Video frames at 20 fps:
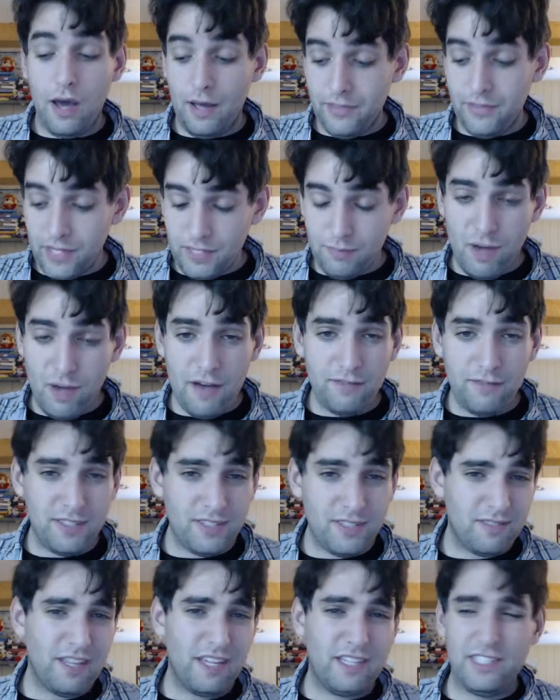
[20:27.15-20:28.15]
This
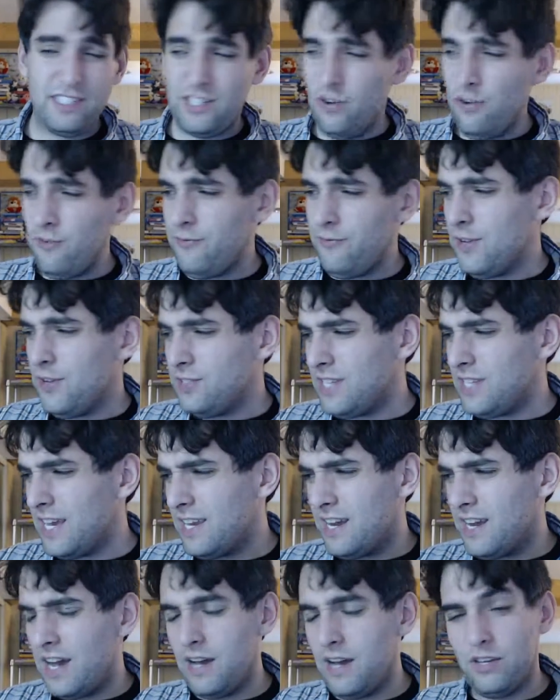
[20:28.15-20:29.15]
month's, it still feels
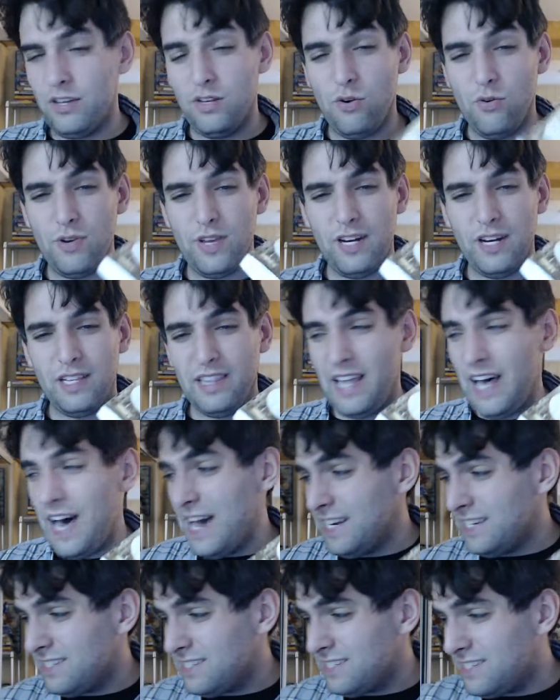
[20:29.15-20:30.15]
like you don't get a
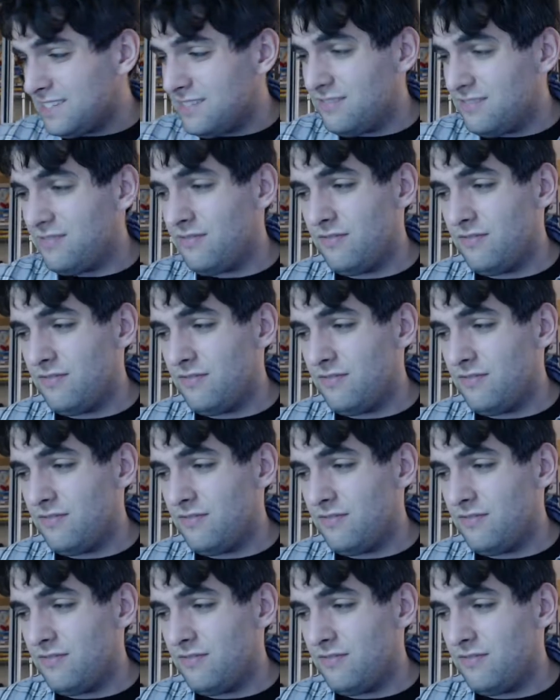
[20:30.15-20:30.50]
lot.